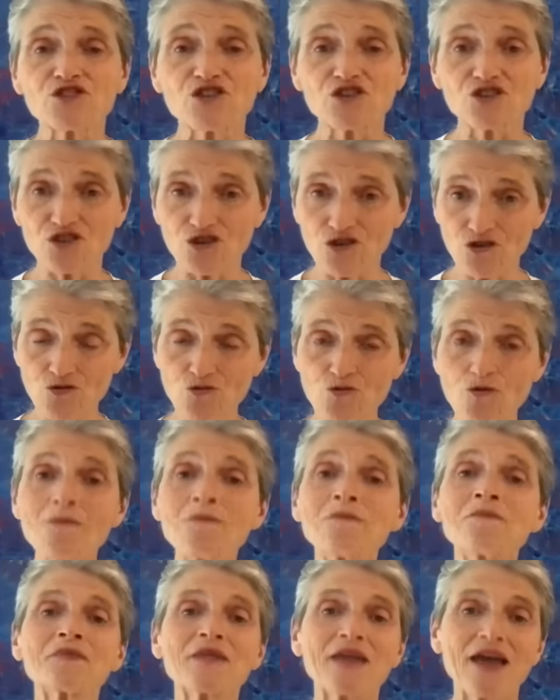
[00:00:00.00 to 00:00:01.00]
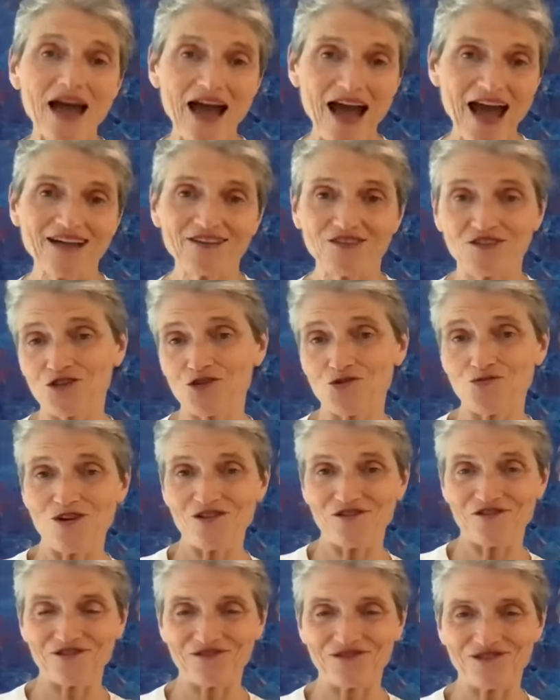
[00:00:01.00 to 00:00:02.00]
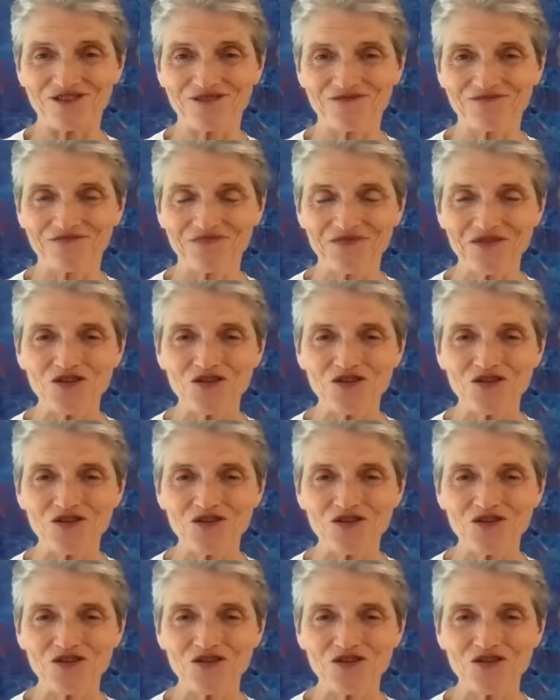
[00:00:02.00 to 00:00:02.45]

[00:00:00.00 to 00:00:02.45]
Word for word: to you and to others.